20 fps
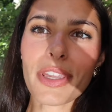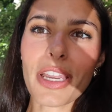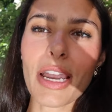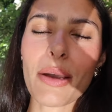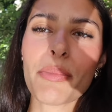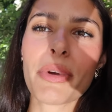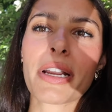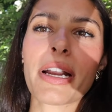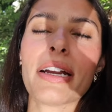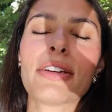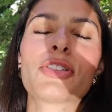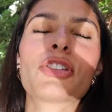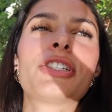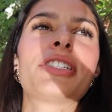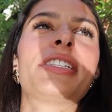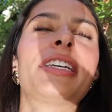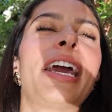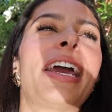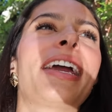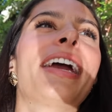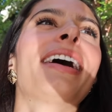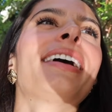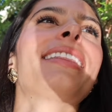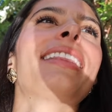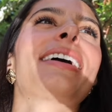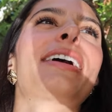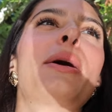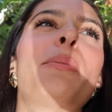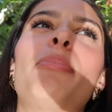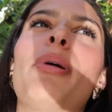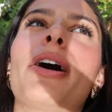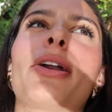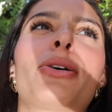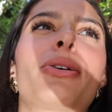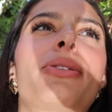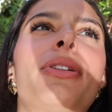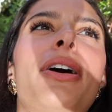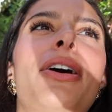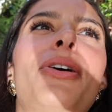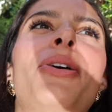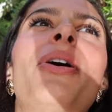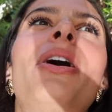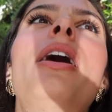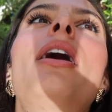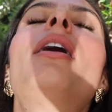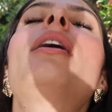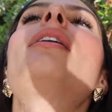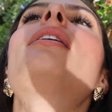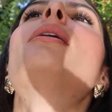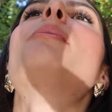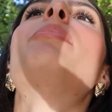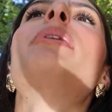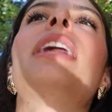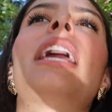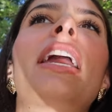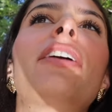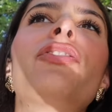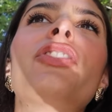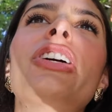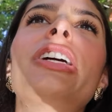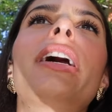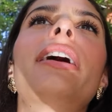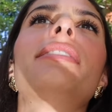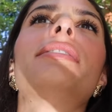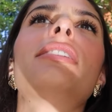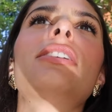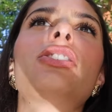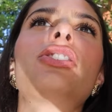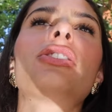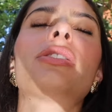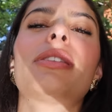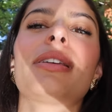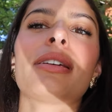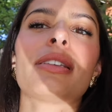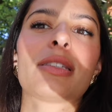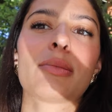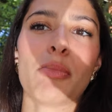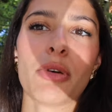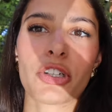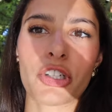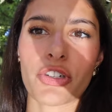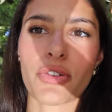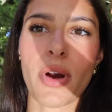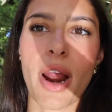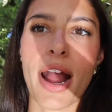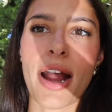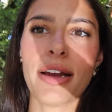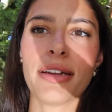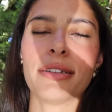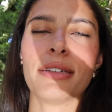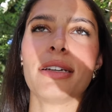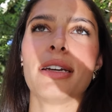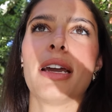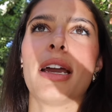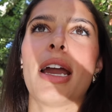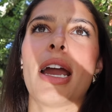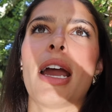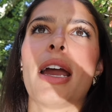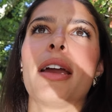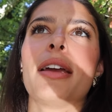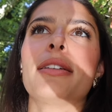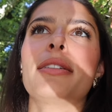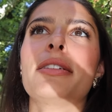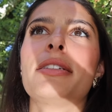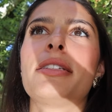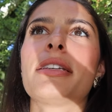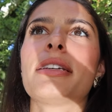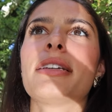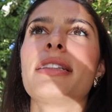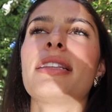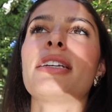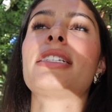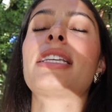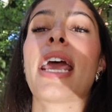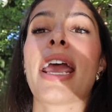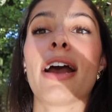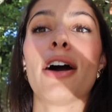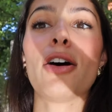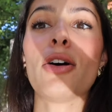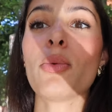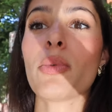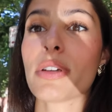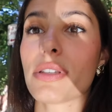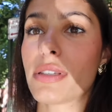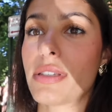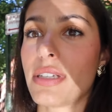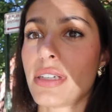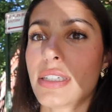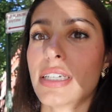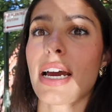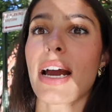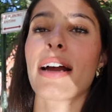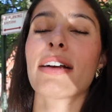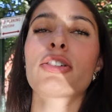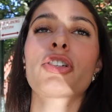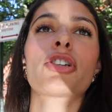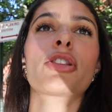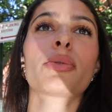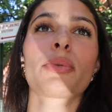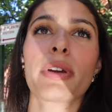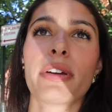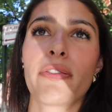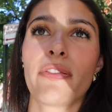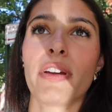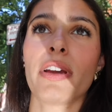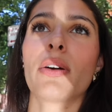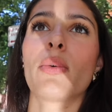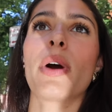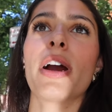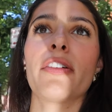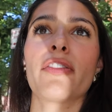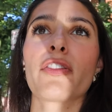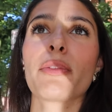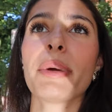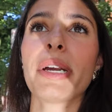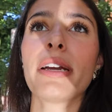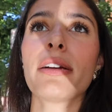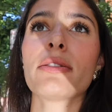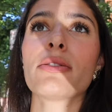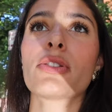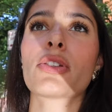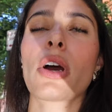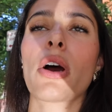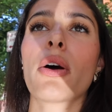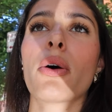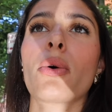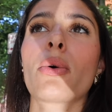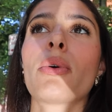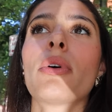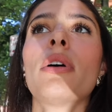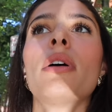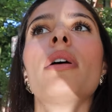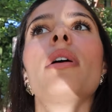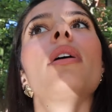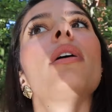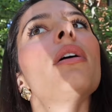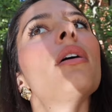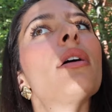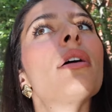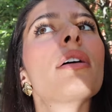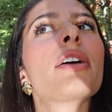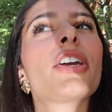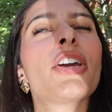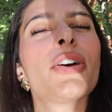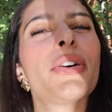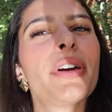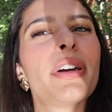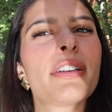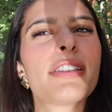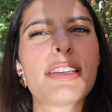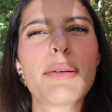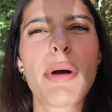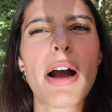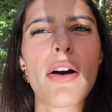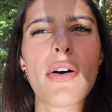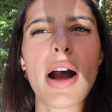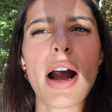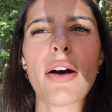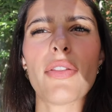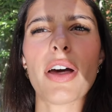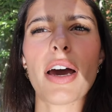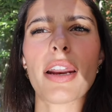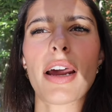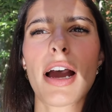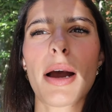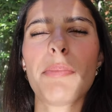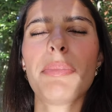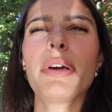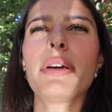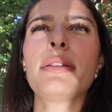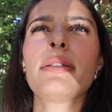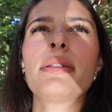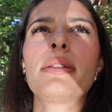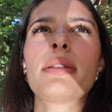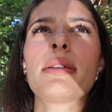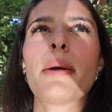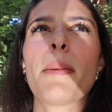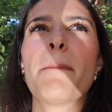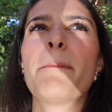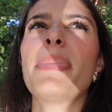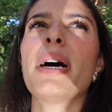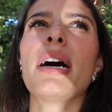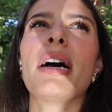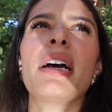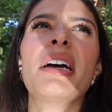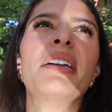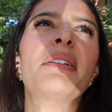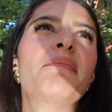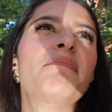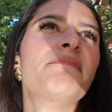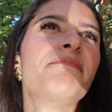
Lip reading: I'm like, I should take like a puddle glow. But Avery and I did just see a smushed rat, and the tail was detached 3 feet away from it, so curious about how that happened, but